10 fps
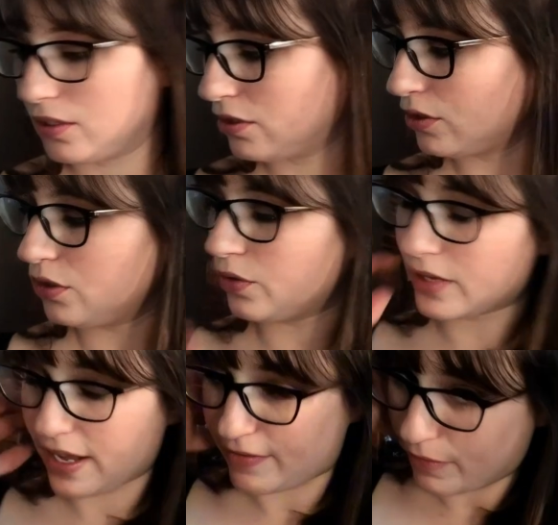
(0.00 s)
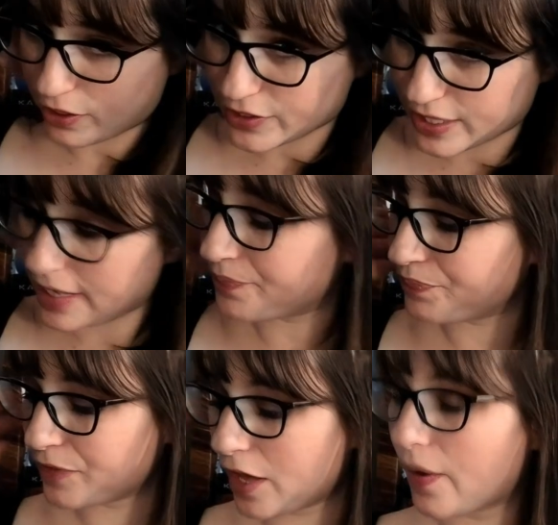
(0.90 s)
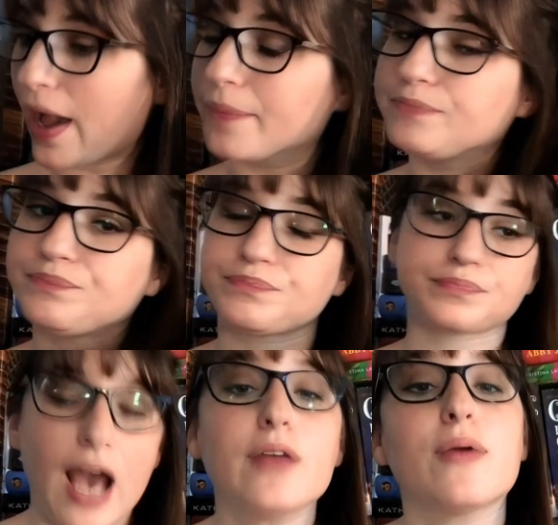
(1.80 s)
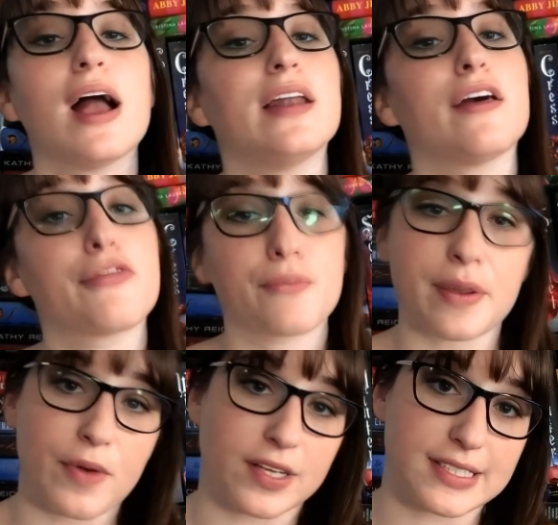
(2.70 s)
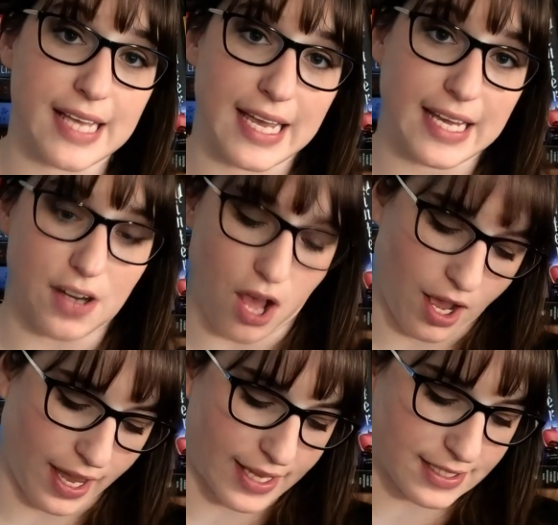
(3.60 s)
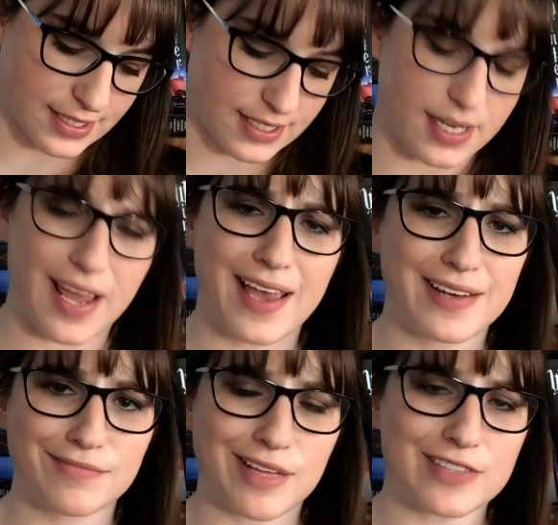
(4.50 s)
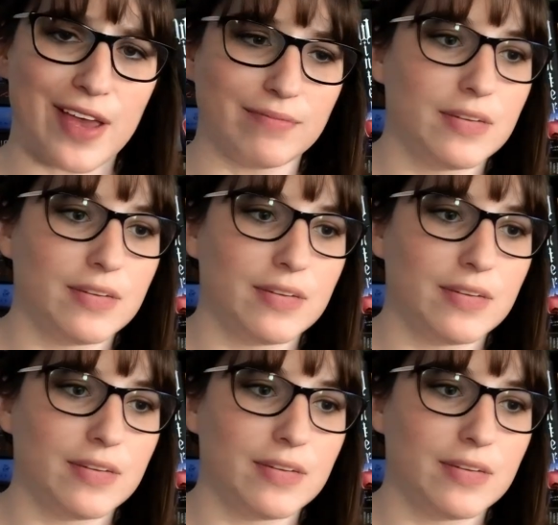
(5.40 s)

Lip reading: Lord have mercy. Okay. I read 3 books in August, and that's fine.